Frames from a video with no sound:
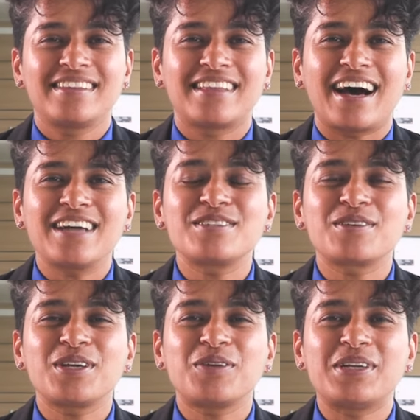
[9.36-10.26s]
The ISO
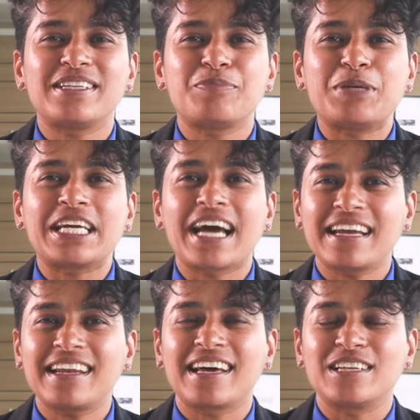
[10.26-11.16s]
UNDP
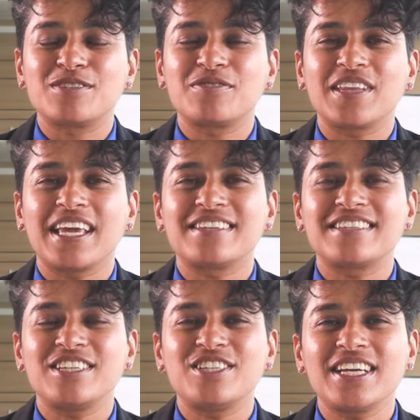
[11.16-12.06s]
guidelines for the
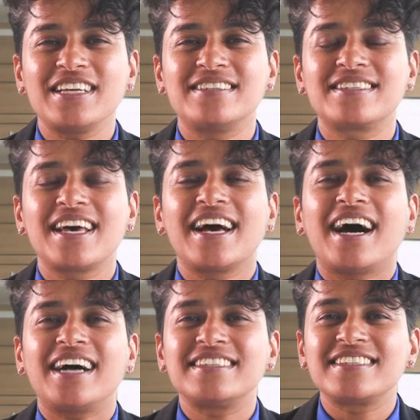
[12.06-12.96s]
SDGs
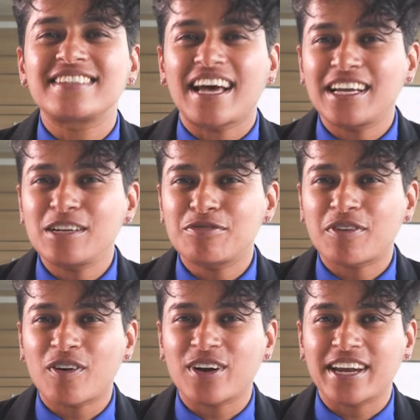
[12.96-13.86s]
are designed
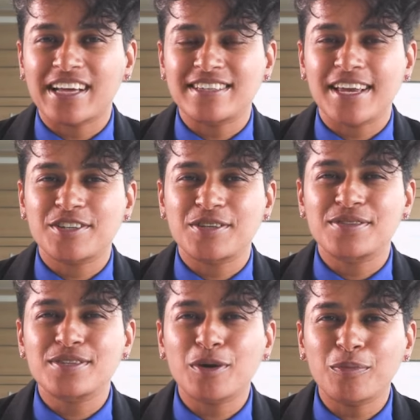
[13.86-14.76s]
for
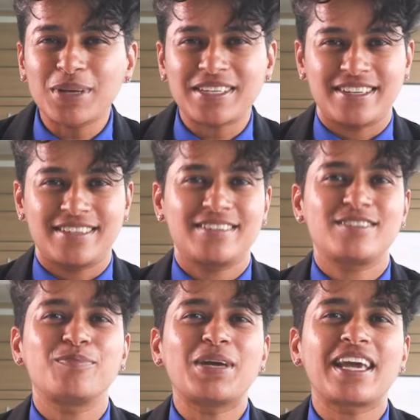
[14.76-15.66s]
organizations committed
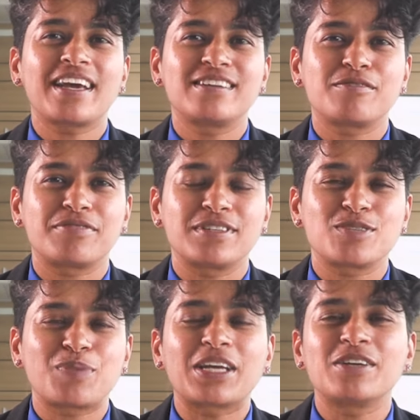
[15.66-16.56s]
to making a
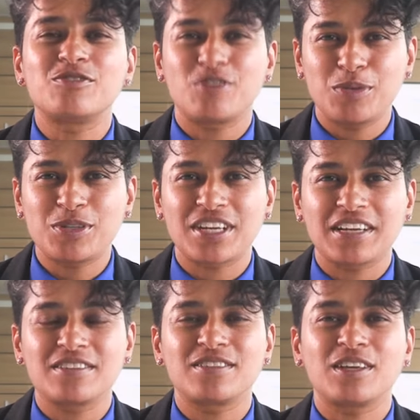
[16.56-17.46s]
difference by
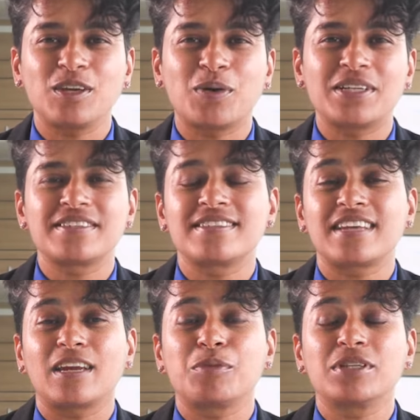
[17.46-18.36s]
contributing to the UN
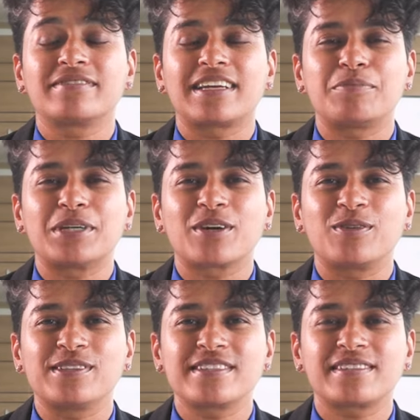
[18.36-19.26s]
Sustainable Development
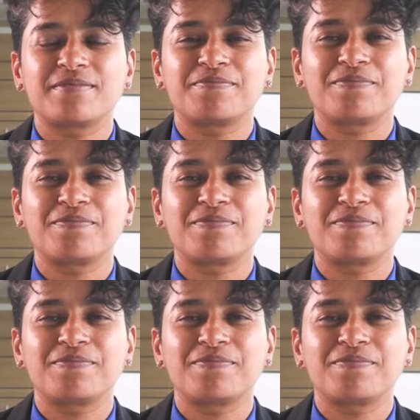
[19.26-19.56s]
Goals.